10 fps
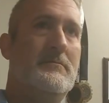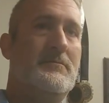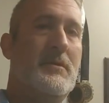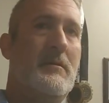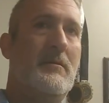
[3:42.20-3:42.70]

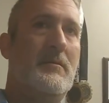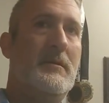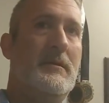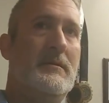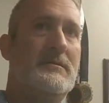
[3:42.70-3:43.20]

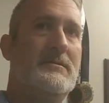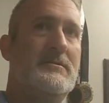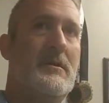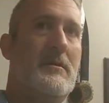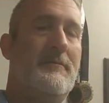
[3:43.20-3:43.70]
probably
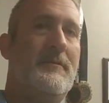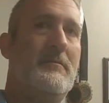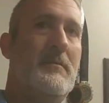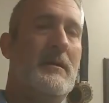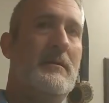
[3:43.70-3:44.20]

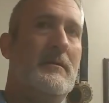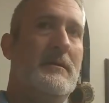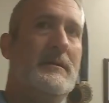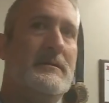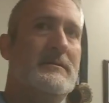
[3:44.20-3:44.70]
soften my
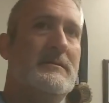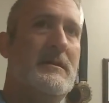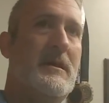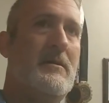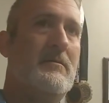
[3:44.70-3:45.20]
list
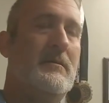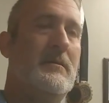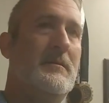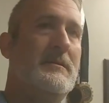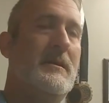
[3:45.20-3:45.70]
down a
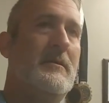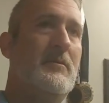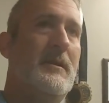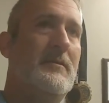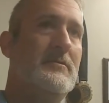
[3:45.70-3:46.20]
little bit, take
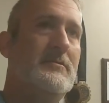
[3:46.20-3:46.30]
away